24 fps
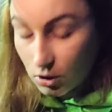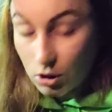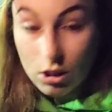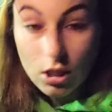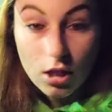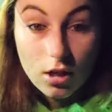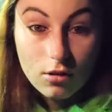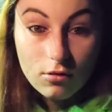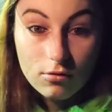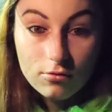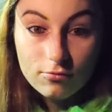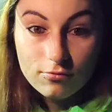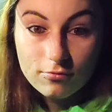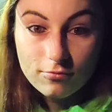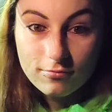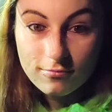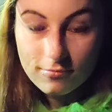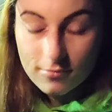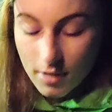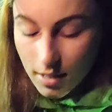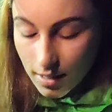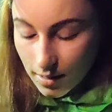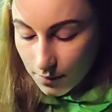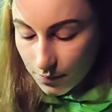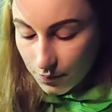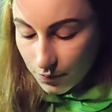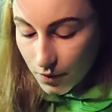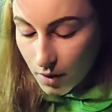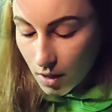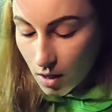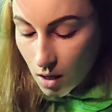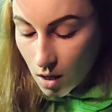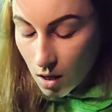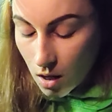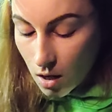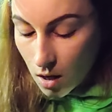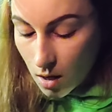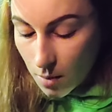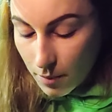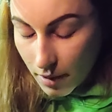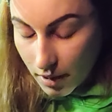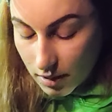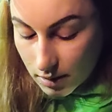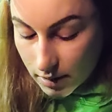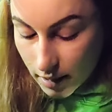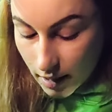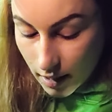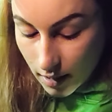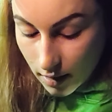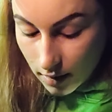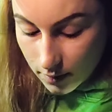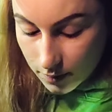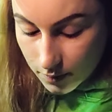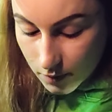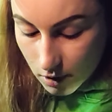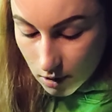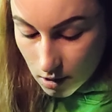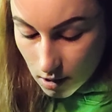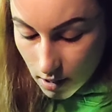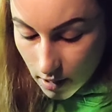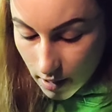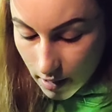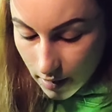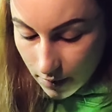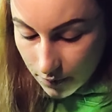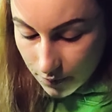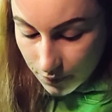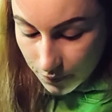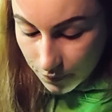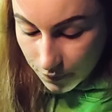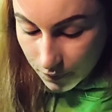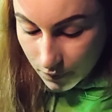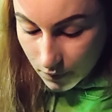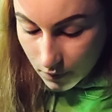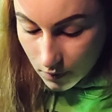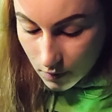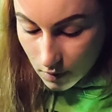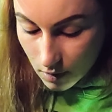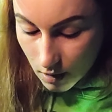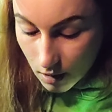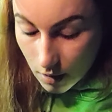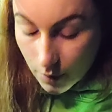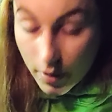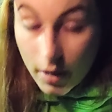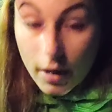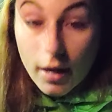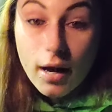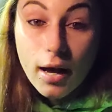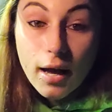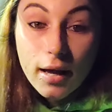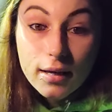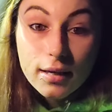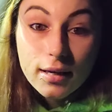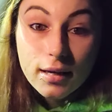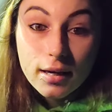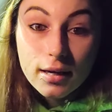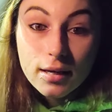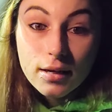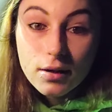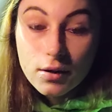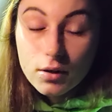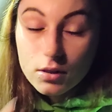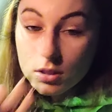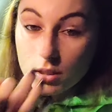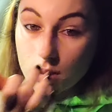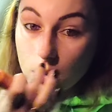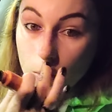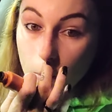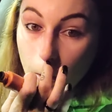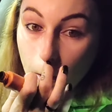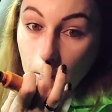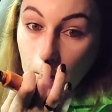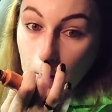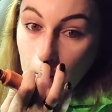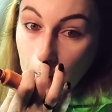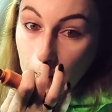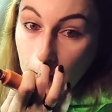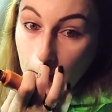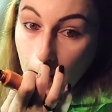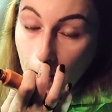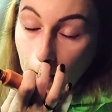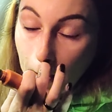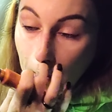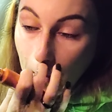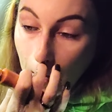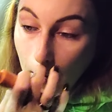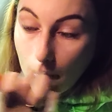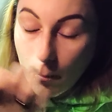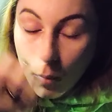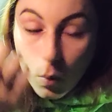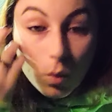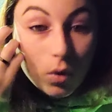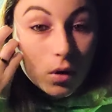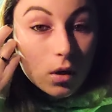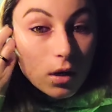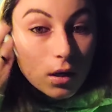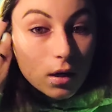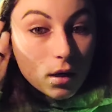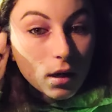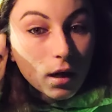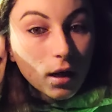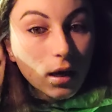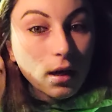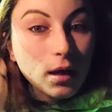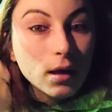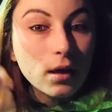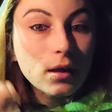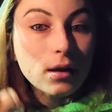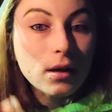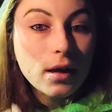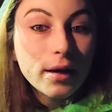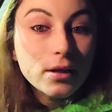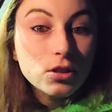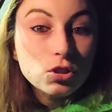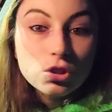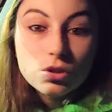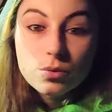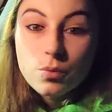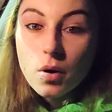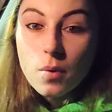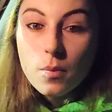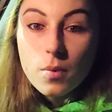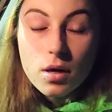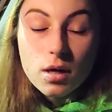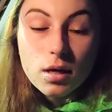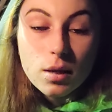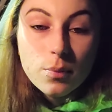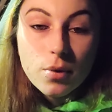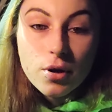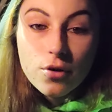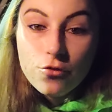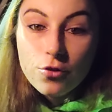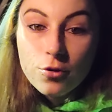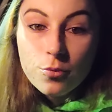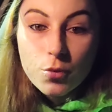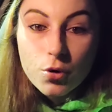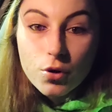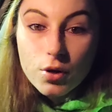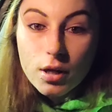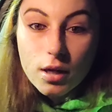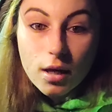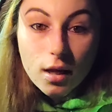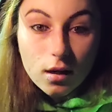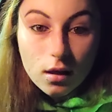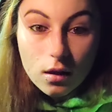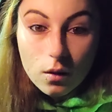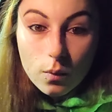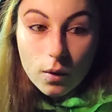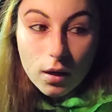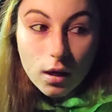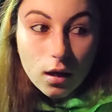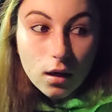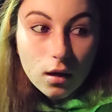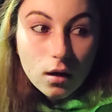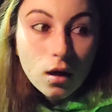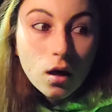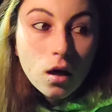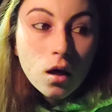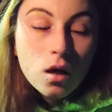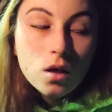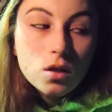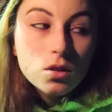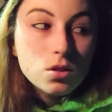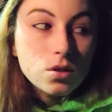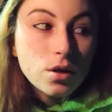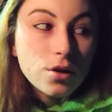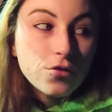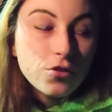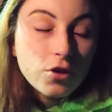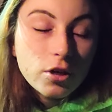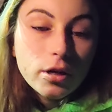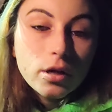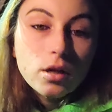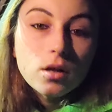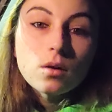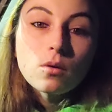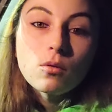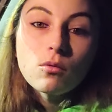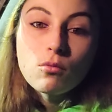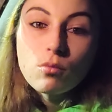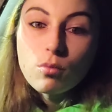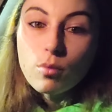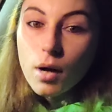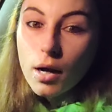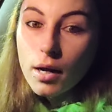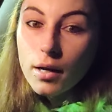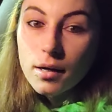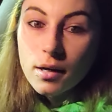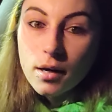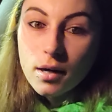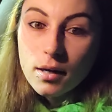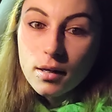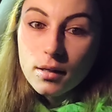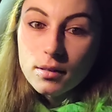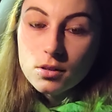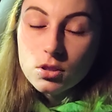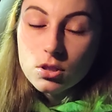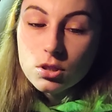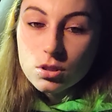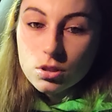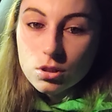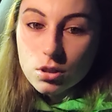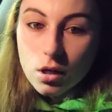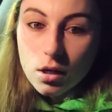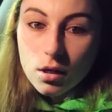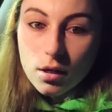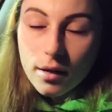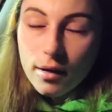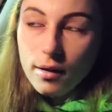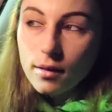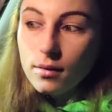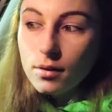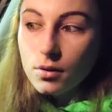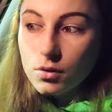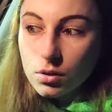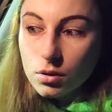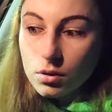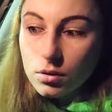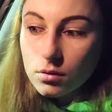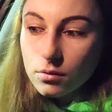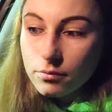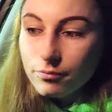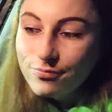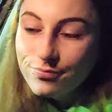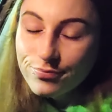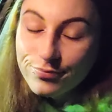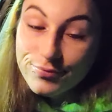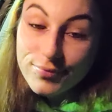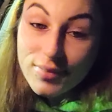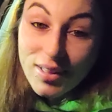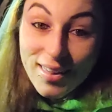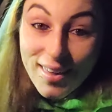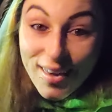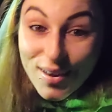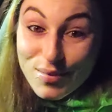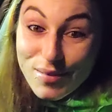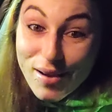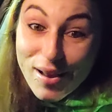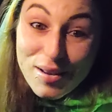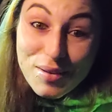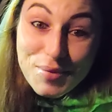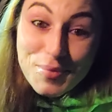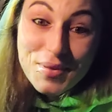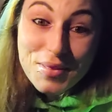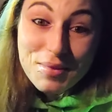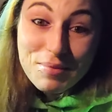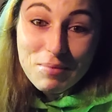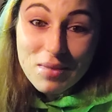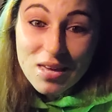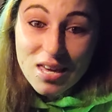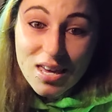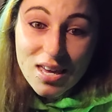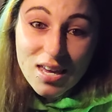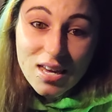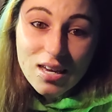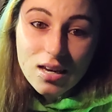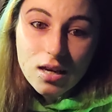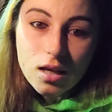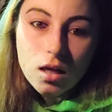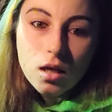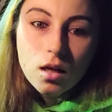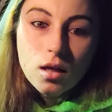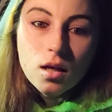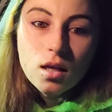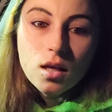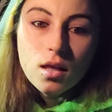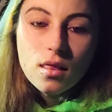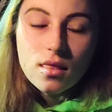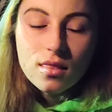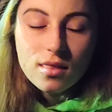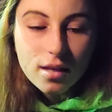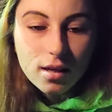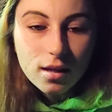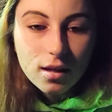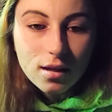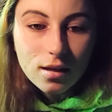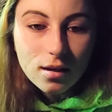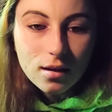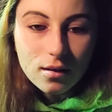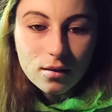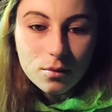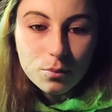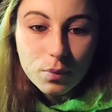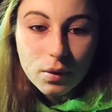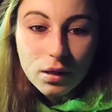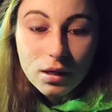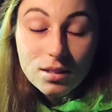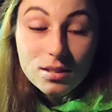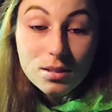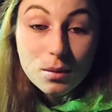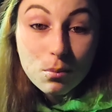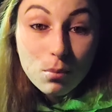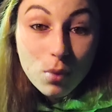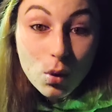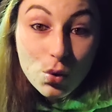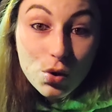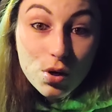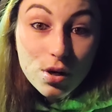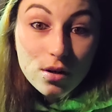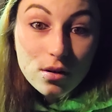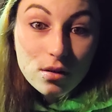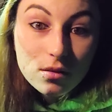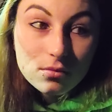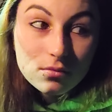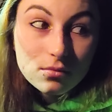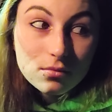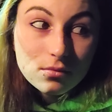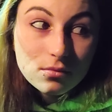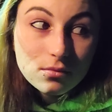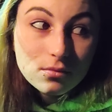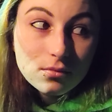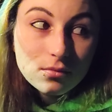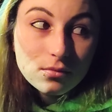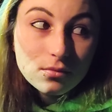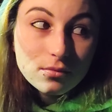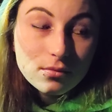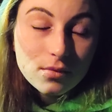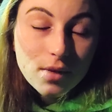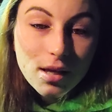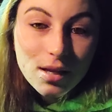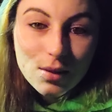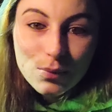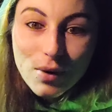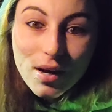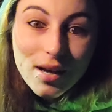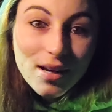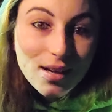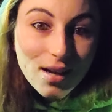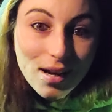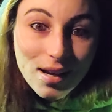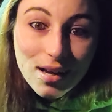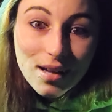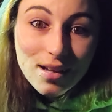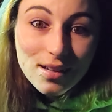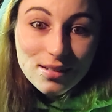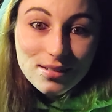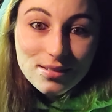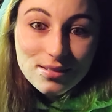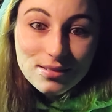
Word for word: So, yeah. Mascara, sorry anyway, I get here so early, I got bored, and I do my makeup every morning anyway. So I figured why not start a little get ready with me thing because I'm bored. And why not?